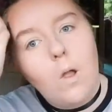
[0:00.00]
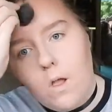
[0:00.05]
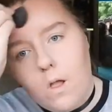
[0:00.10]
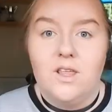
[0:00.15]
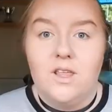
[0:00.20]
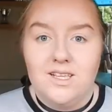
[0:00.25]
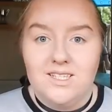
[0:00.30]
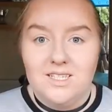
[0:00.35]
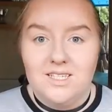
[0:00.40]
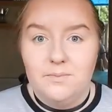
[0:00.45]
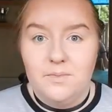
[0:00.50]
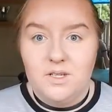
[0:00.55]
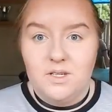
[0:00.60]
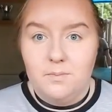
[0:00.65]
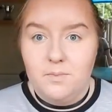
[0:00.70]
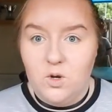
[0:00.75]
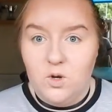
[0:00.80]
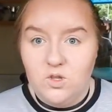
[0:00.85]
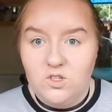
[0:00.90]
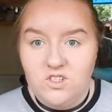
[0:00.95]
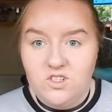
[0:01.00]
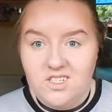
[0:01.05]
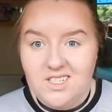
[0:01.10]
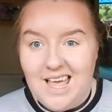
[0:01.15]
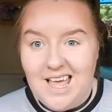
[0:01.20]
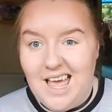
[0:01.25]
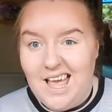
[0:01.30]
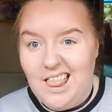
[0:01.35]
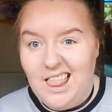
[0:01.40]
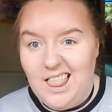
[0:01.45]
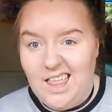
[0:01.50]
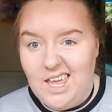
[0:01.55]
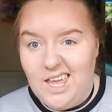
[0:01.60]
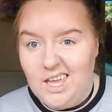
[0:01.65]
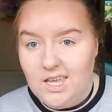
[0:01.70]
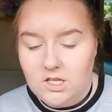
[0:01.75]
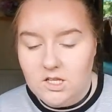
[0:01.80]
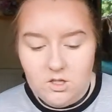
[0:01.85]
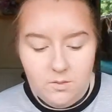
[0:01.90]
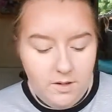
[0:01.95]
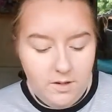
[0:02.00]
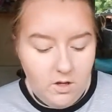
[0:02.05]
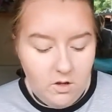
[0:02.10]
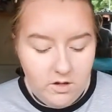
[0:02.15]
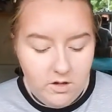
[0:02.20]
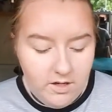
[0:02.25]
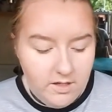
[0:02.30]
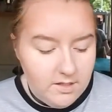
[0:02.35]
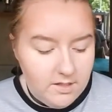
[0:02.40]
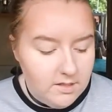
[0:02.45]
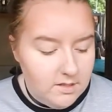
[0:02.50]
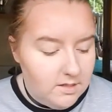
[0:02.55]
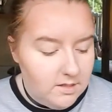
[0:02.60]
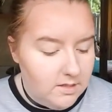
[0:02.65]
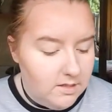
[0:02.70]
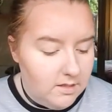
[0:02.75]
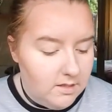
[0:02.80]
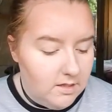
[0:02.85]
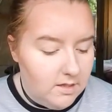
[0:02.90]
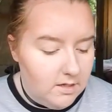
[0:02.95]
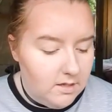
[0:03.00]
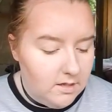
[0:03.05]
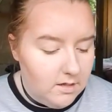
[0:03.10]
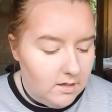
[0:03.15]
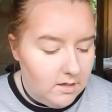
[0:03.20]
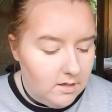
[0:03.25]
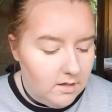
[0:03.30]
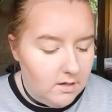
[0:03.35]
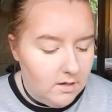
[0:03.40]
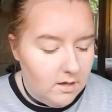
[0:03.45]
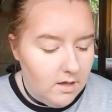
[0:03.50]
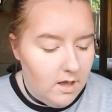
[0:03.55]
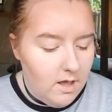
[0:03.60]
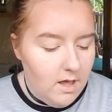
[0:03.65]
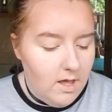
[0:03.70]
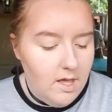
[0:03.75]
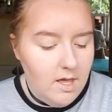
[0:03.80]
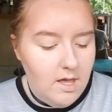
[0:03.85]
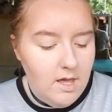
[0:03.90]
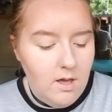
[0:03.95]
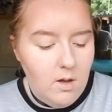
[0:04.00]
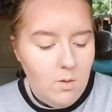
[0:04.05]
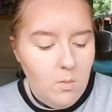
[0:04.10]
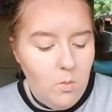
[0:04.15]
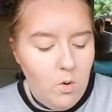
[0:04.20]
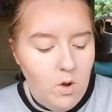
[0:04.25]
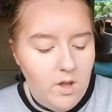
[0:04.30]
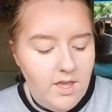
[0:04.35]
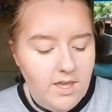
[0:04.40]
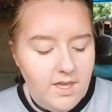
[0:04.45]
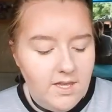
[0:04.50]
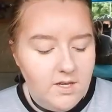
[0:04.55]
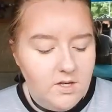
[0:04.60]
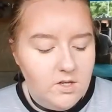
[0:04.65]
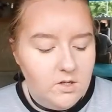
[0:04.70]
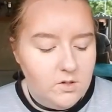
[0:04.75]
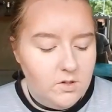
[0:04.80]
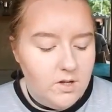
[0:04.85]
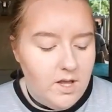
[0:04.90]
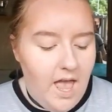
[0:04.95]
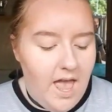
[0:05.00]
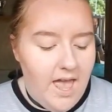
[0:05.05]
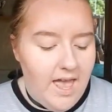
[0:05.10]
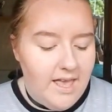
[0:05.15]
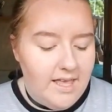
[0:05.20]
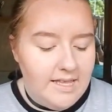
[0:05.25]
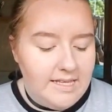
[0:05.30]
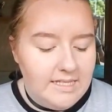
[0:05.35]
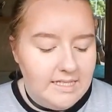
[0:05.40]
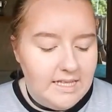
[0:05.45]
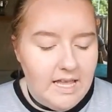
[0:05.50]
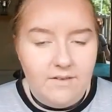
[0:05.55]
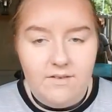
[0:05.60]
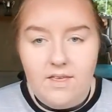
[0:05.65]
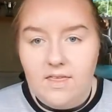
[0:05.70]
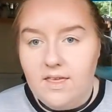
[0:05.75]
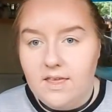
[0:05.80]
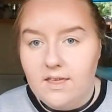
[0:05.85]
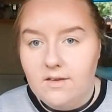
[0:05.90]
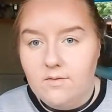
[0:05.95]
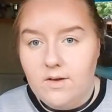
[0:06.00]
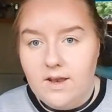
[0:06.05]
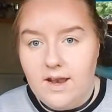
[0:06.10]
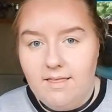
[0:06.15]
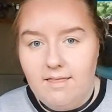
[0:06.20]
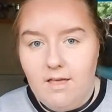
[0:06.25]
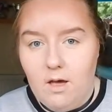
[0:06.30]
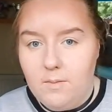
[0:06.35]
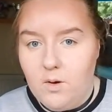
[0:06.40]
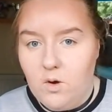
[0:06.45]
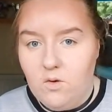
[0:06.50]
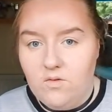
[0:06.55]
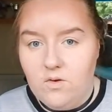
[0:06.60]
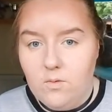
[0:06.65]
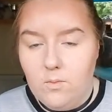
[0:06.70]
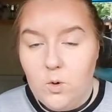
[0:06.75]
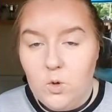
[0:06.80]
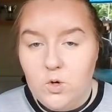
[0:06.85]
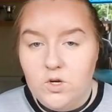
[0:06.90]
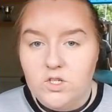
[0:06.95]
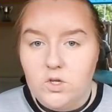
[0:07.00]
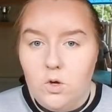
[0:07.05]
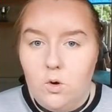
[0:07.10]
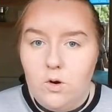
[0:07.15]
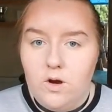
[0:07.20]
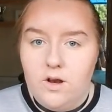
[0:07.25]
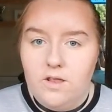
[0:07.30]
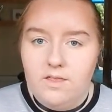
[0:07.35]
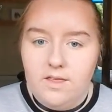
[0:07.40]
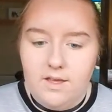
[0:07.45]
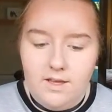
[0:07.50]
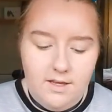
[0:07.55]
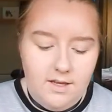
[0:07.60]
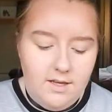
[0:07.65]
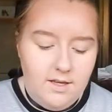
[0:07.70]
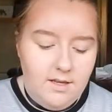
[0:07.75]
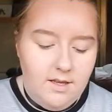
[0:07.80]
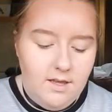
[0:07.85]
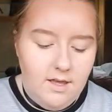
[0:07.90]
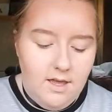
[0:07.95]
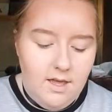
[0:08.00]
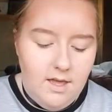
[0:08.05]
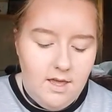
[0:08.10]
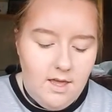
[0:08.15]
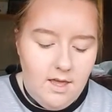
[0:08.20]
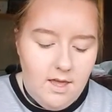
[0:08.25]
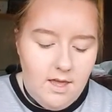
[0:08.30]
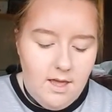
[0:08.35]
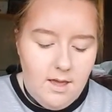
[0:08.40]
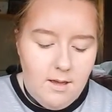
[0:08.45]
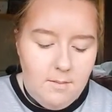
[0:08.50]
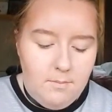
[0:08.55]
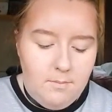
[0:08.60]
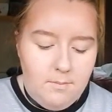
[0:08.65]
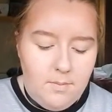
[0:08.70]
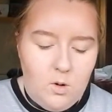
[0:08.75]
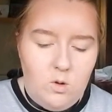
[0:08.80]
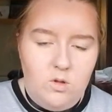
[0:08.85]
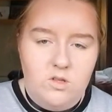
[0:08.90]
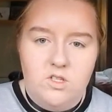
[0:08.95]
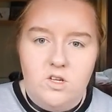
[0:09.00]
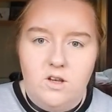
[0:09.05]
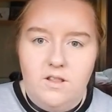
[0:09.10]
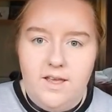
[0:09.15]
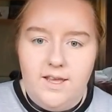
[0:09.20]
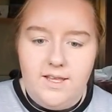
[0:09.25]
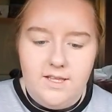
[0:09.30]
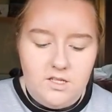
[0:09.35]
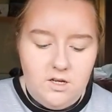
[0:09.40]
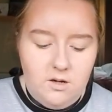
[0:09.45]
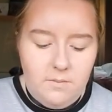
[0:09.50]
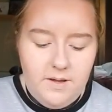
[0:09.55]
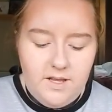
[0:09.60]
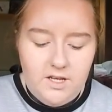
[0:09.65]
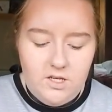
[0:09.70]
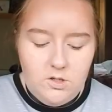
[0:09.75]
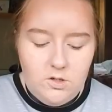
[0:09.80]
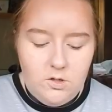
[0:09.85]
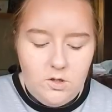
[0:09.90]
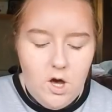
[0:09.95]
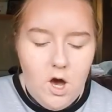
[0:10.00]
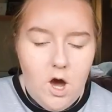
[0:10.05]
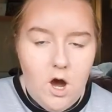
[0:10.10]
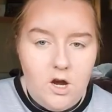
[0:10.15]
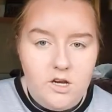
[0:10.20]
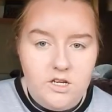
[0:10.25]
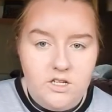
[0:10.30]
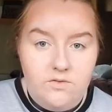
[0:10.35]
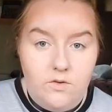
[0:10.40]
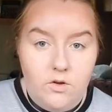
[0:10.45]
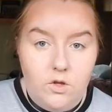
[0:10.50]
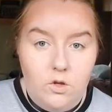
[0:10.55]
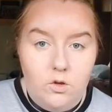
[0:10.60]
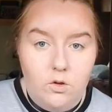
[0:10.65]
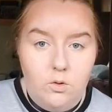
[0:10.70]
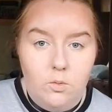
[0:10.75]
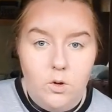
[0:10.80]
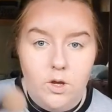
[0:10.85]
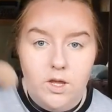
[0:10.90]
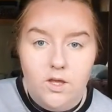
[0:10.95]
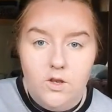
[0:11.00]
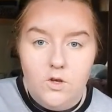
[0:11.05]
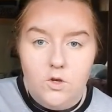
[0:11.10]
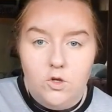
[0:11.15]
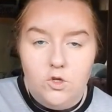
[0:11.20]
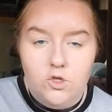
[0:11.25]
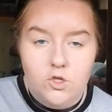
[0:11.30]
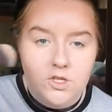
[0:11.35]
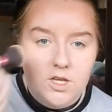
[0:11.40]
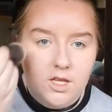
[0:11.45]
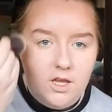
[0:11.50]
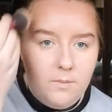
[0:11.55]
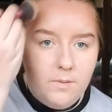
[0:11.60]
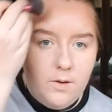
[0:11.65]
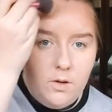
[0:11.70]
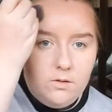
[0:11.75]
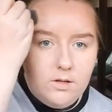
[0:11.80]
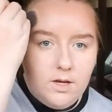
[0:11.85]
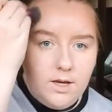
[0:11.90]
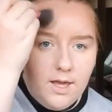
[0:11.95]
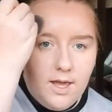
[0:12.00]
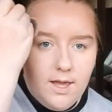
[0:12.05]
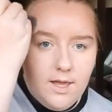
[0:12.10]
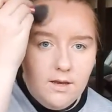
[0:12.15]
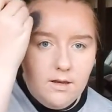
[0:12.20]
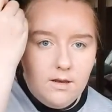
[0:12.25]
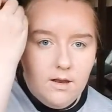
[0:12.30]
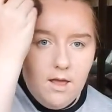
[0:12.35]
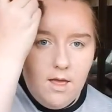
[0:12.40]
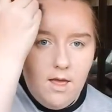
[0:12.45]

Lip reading: That's as much bronzer as I like, to be honest. What you can do is, if you think you've been a little bit overboard or the bronzer lines are a bit too harsh for you, what you can do is just take your powder again